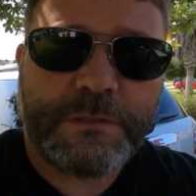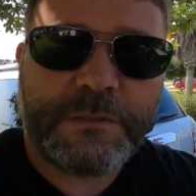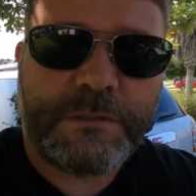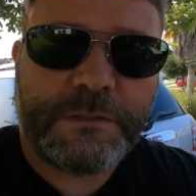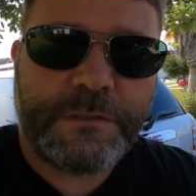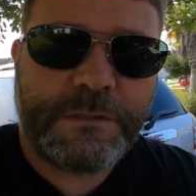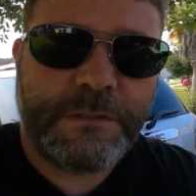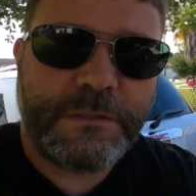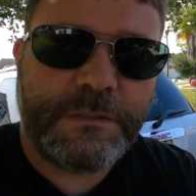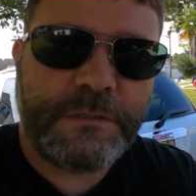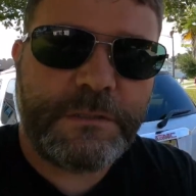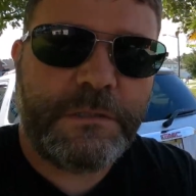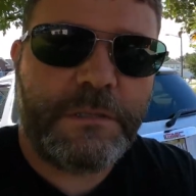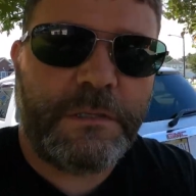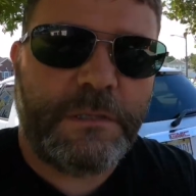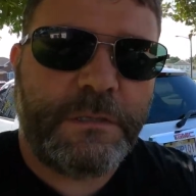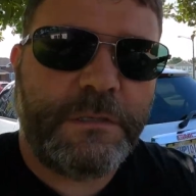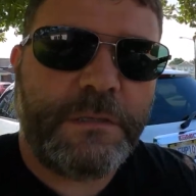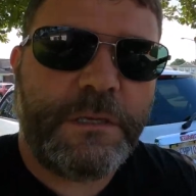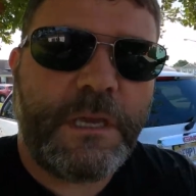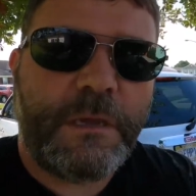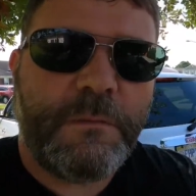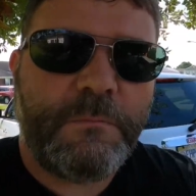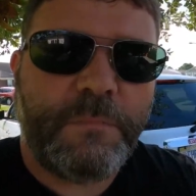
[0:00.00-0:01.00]
It just, it
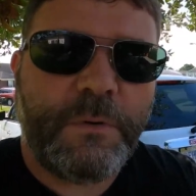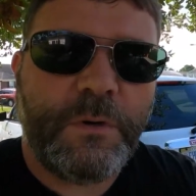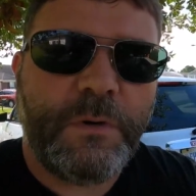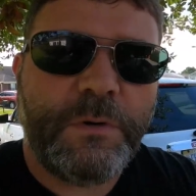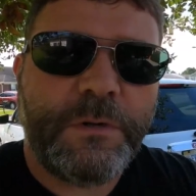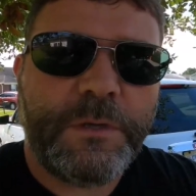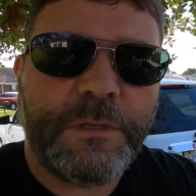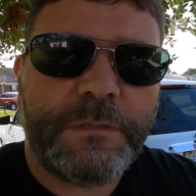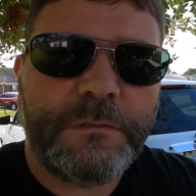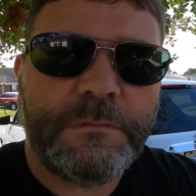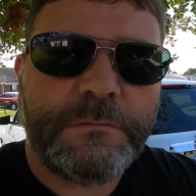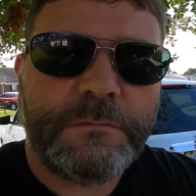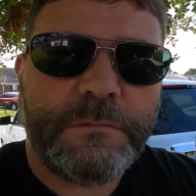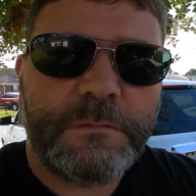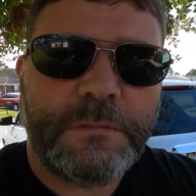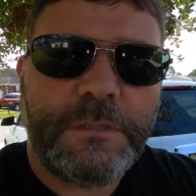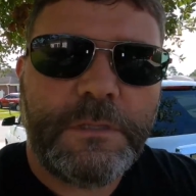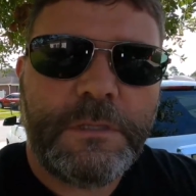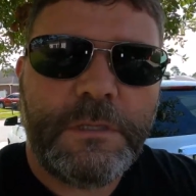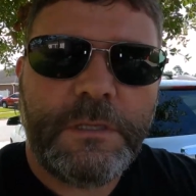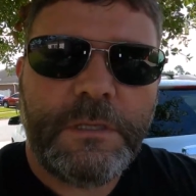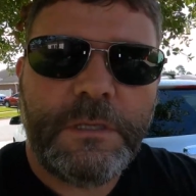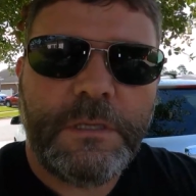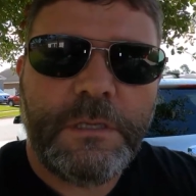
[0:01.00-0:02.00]
got broken
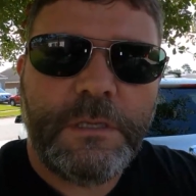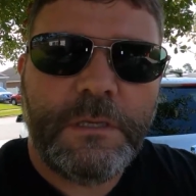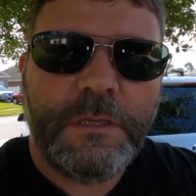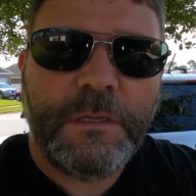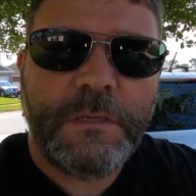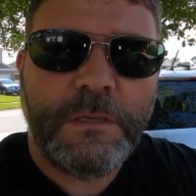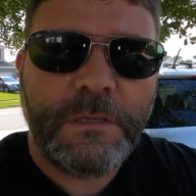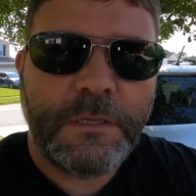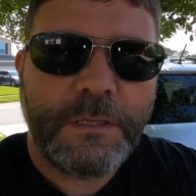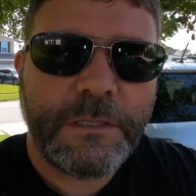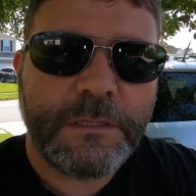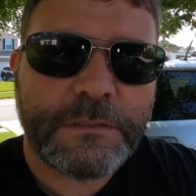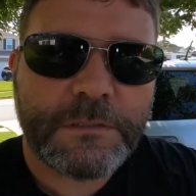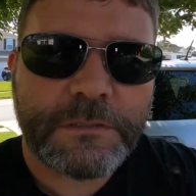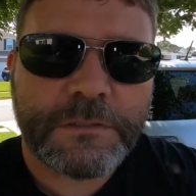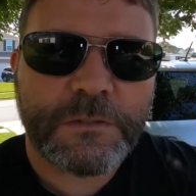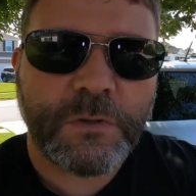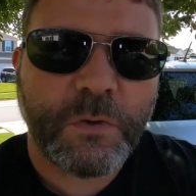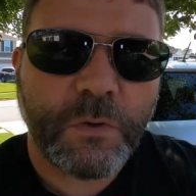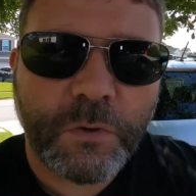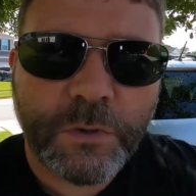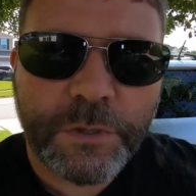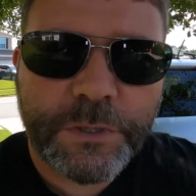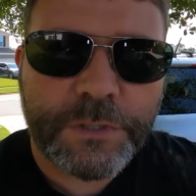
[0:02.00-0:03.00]
in
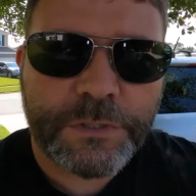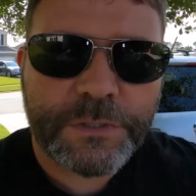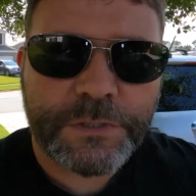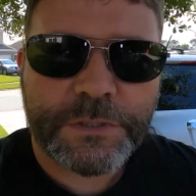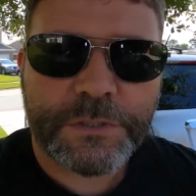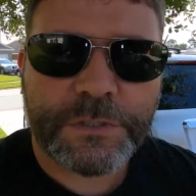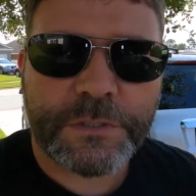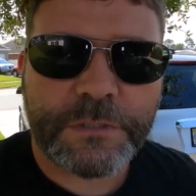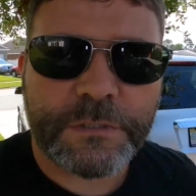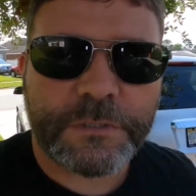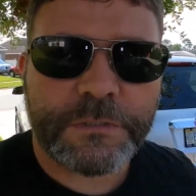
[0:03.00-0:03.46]
storage,